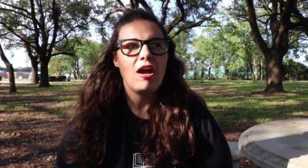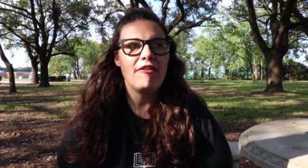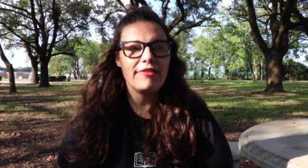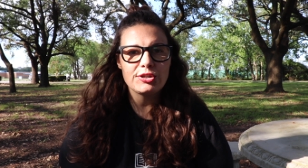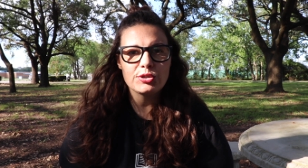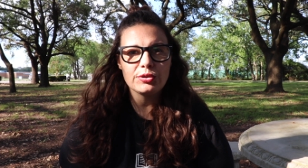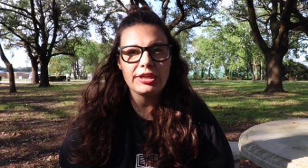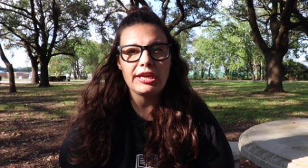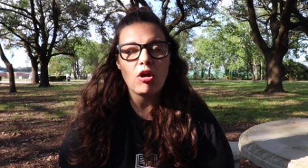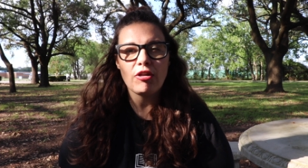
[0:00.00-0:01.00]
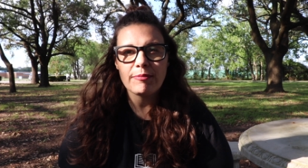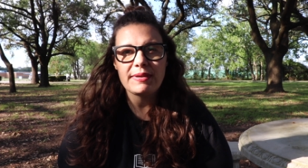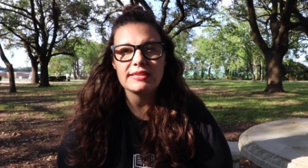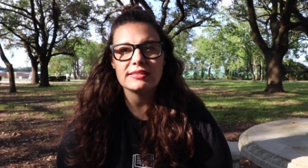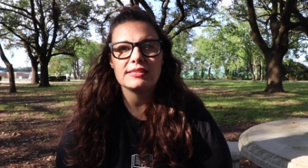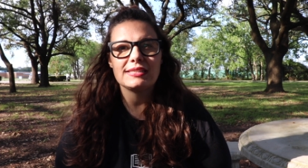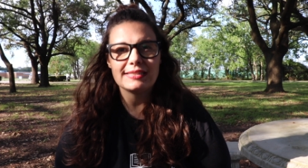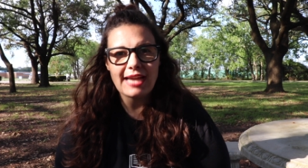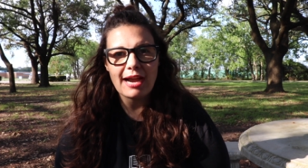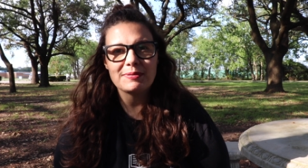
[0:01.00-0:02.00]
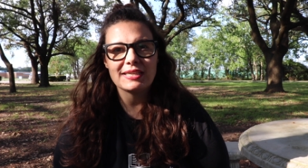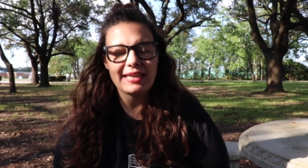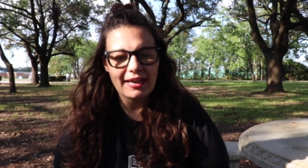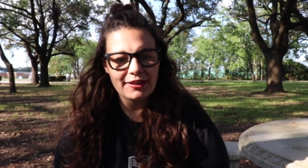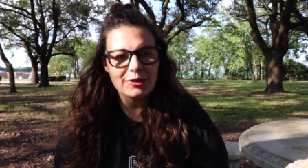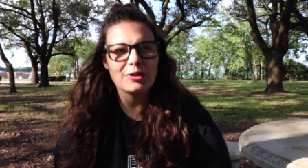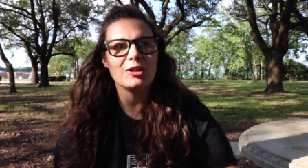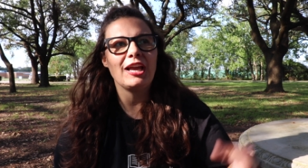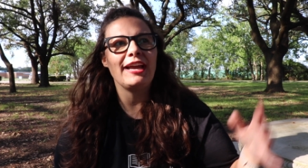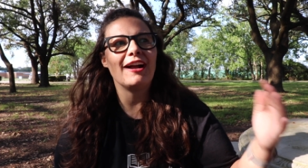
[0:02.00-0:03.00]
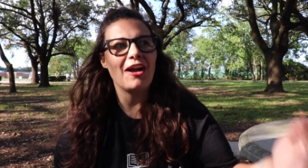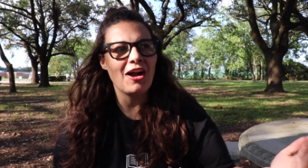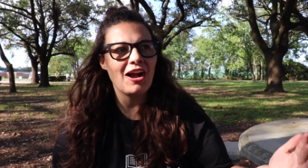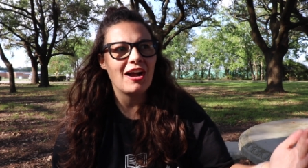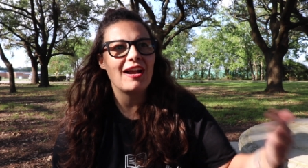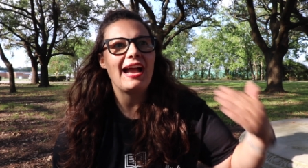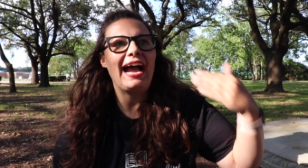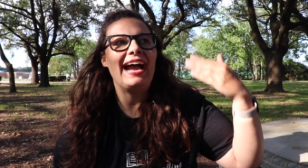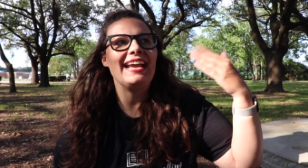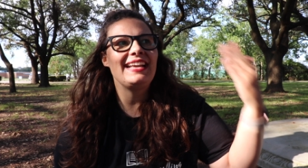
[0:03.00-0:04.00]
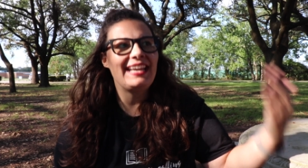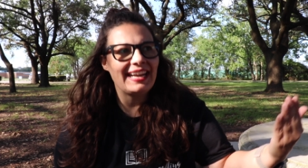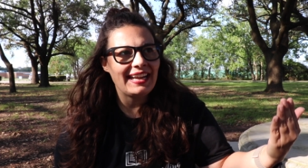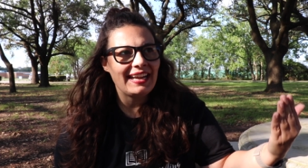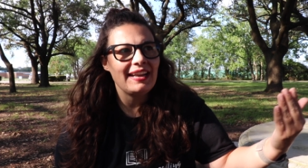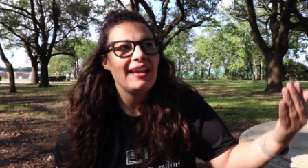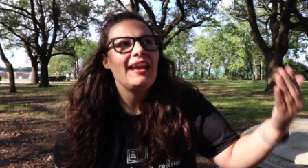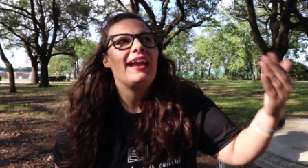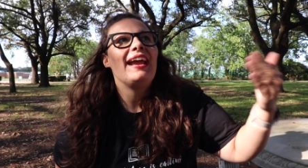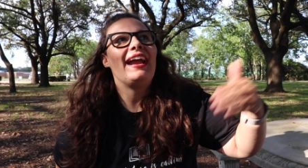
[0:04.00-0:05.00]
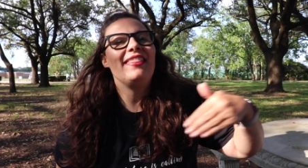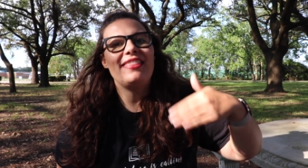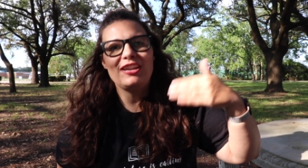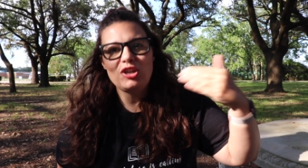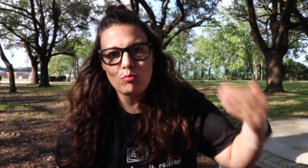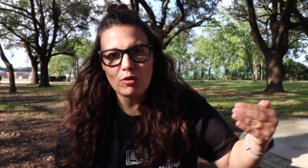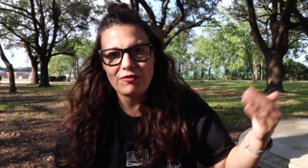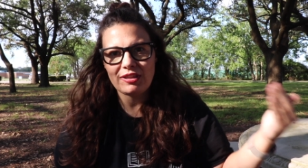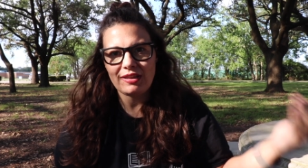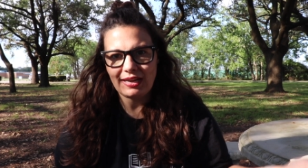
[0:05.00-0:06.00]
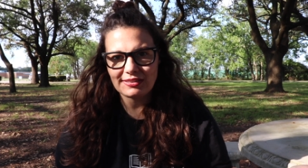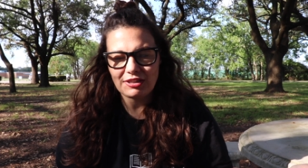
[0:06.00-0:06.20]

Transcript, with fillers: eventually all the pieces snap together and you're like, ah, oh, I get it. And then you move to the next